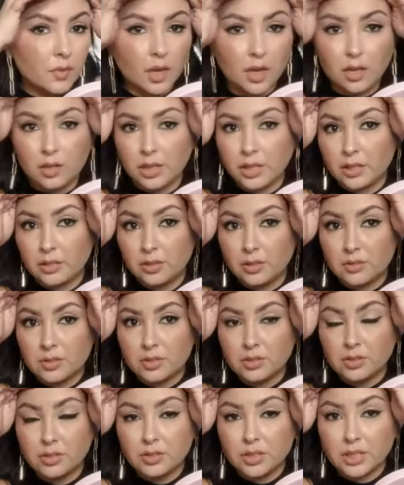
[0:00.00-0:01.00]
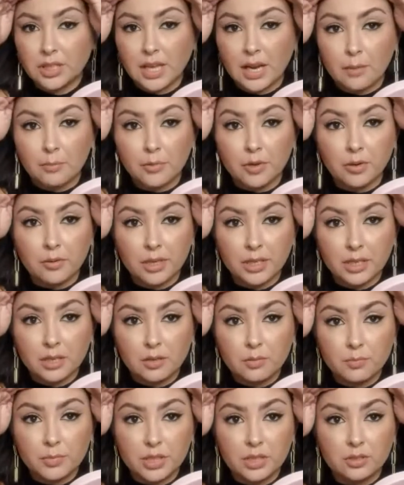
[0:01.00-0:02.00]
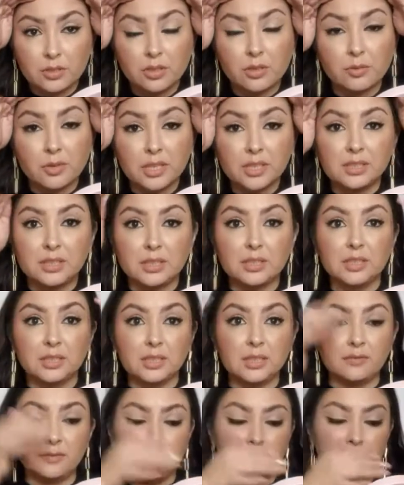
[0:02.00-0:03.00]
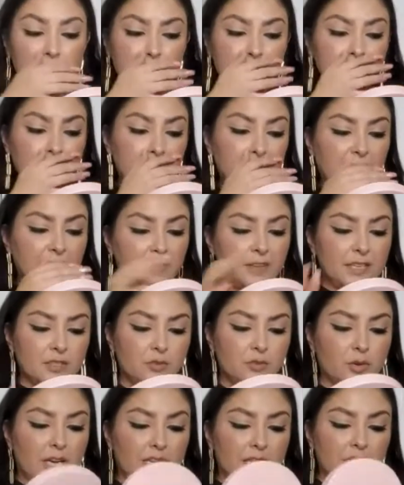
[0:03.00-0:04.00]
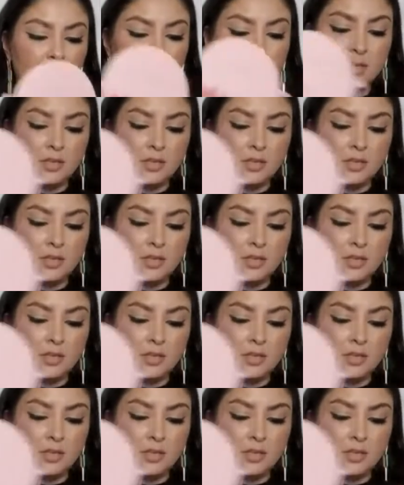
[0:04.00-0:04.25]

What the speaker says: I'll get closer to the camera right now, but you can already see the definition of my face, right?